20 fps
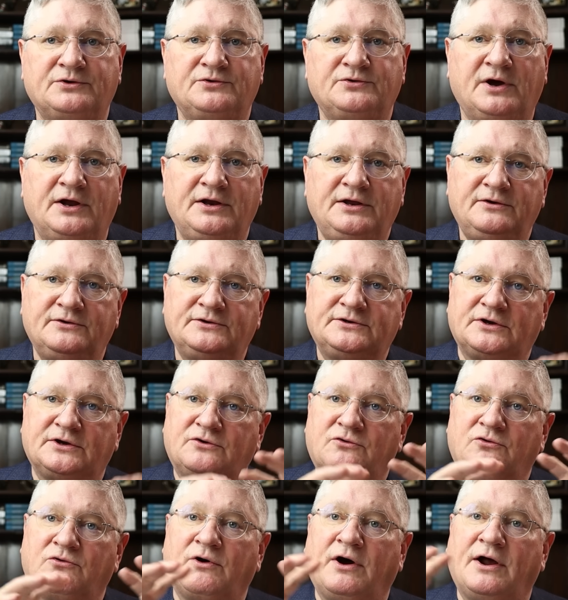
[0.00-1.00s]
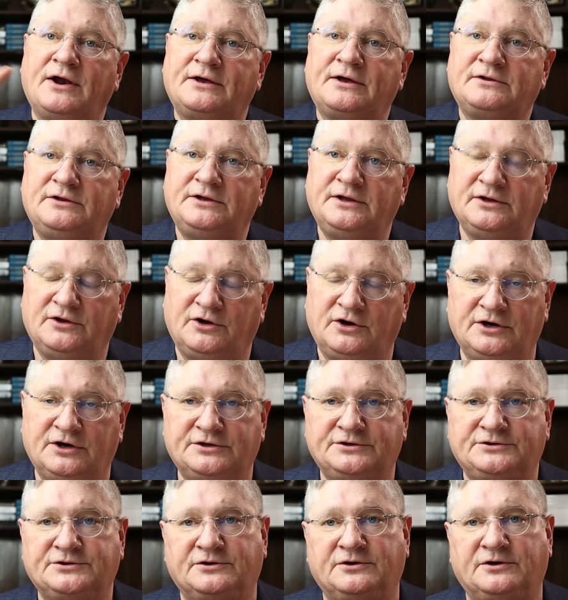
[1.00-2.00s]
trying to use it chronically
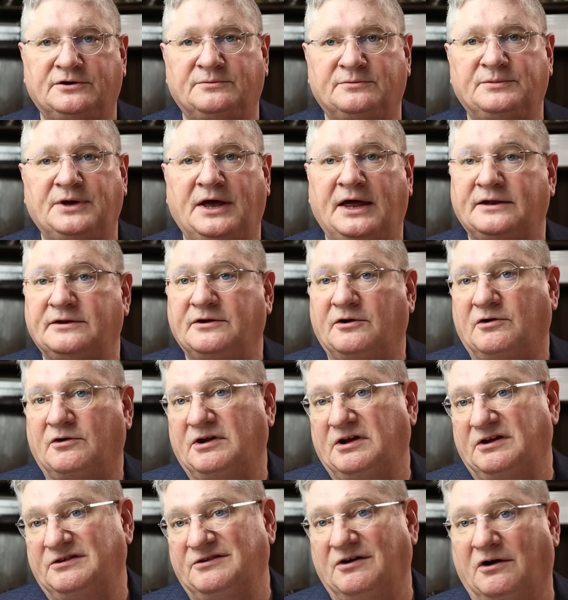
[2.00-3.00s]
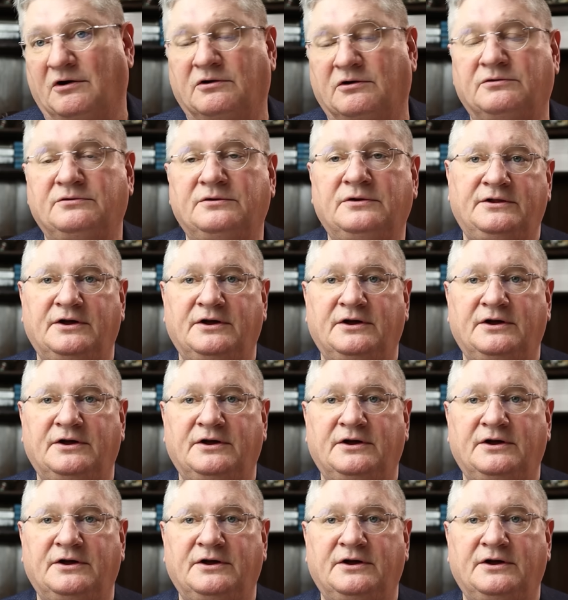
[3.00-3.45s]
long term and they're an adult.